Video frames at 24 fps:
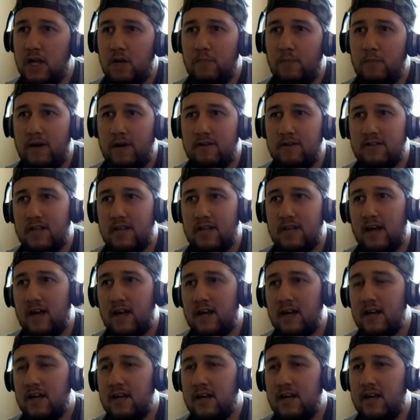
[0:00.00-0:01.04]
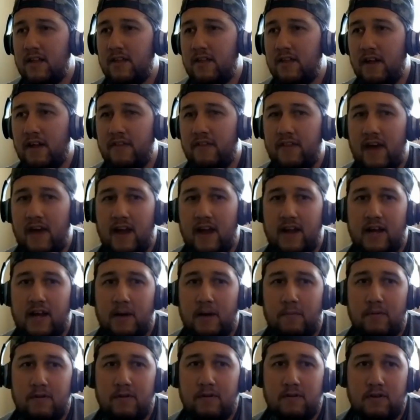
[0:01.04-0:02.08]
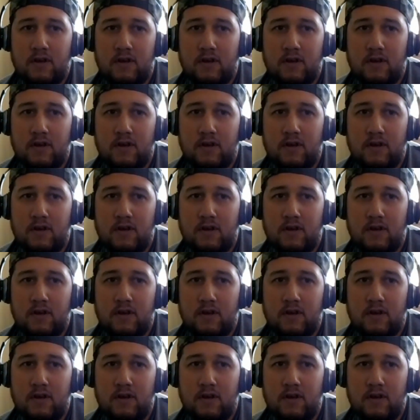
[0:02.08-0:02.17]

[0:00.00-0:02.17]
But it was like they had a couple of